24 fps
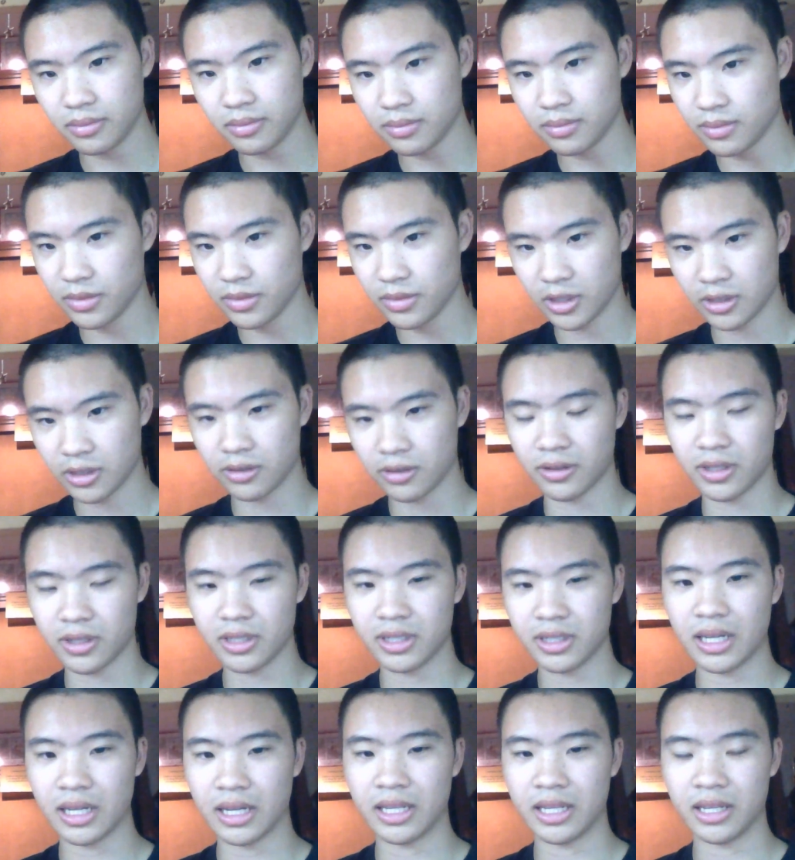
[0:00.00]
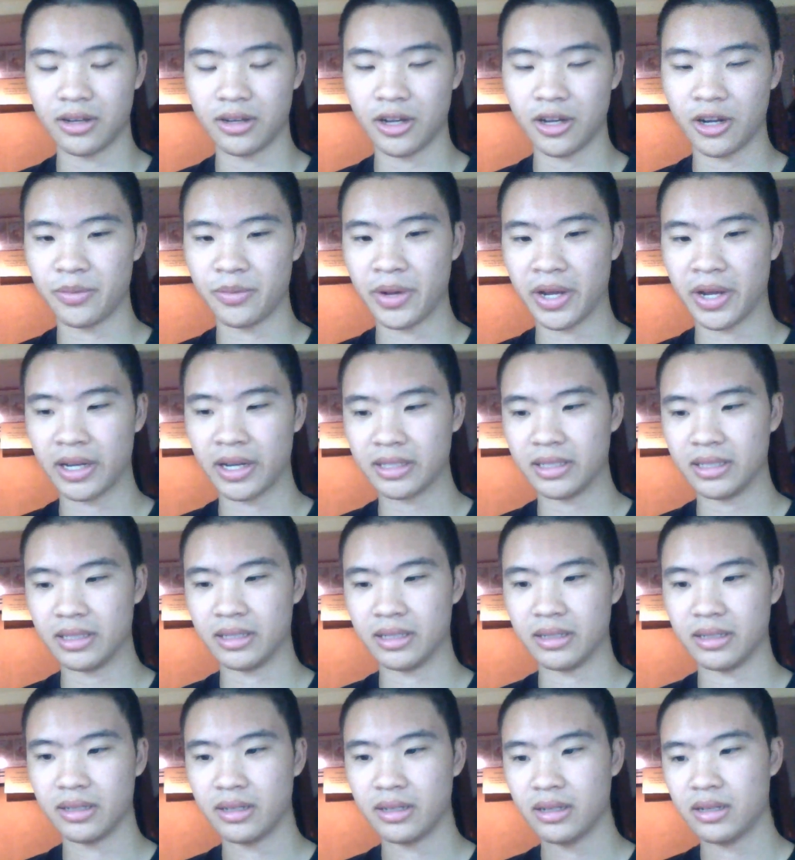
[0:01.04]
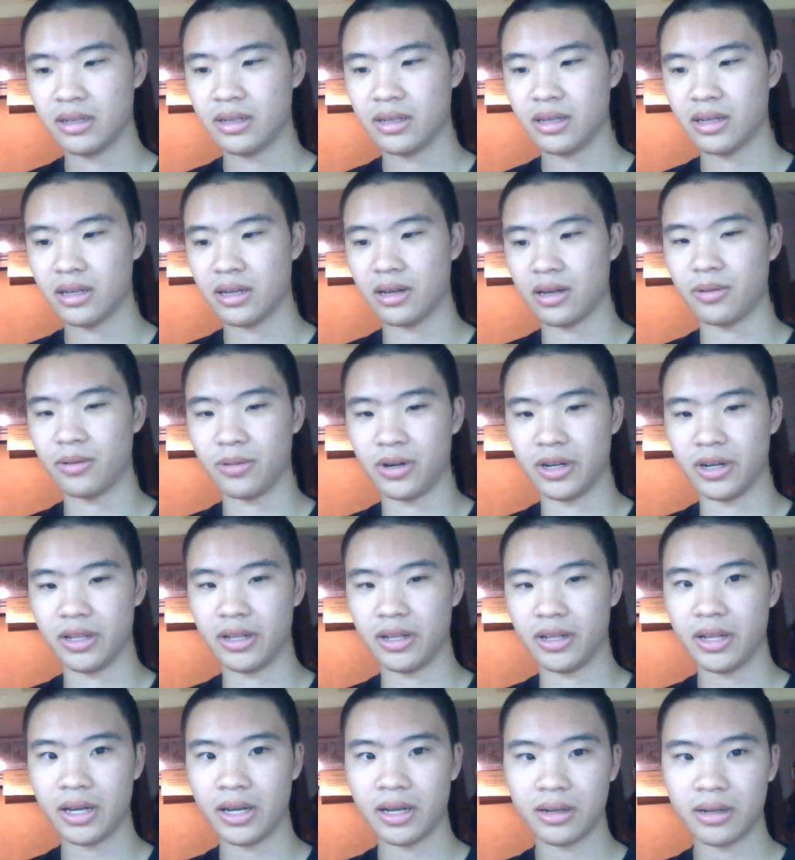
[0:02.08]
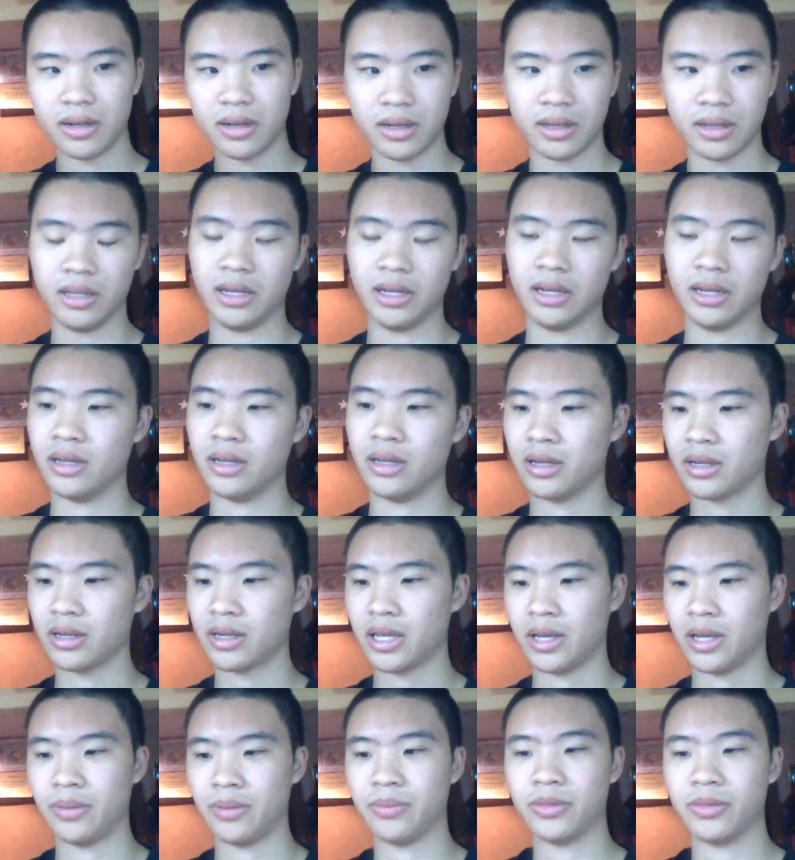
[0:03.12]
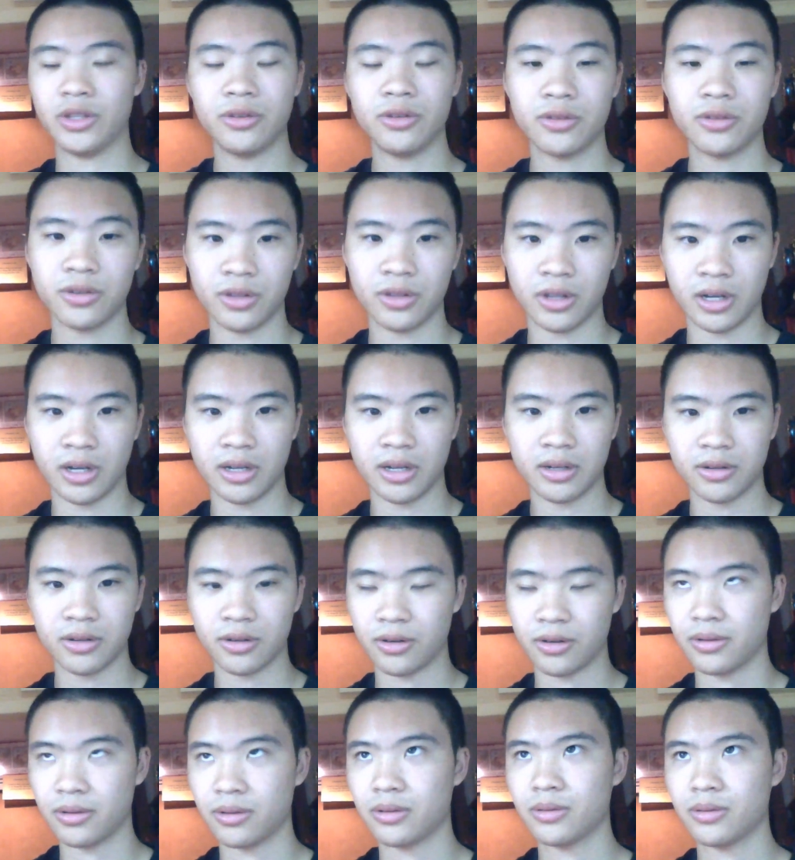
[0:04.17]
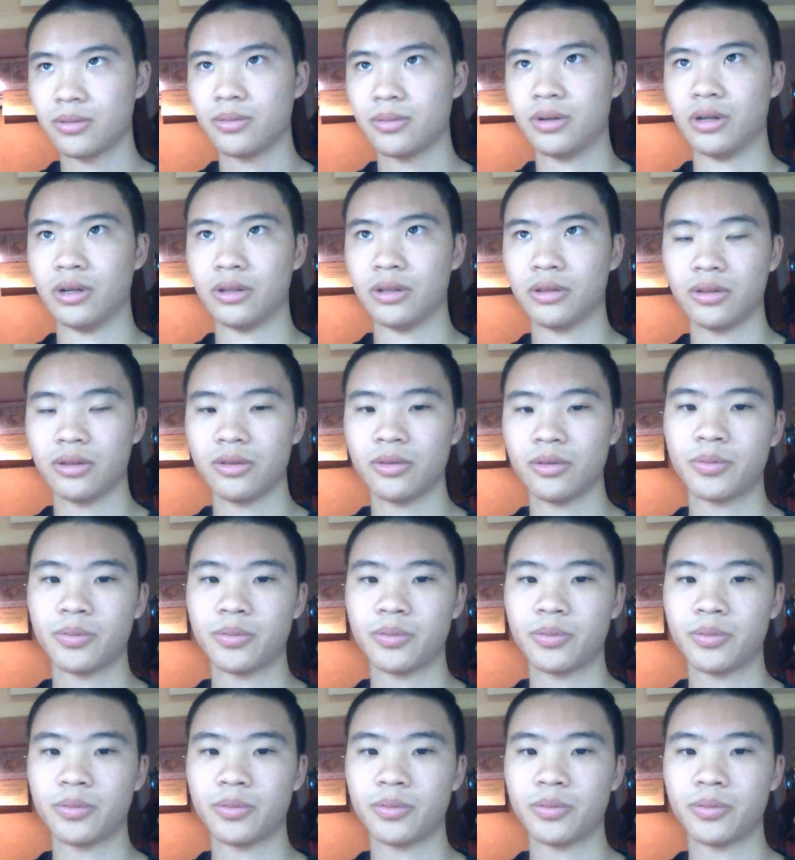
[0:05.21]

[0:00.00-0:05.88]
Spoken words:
So this had heel Air Max, and I wanted that. And then it came Lunarlon, or, well, the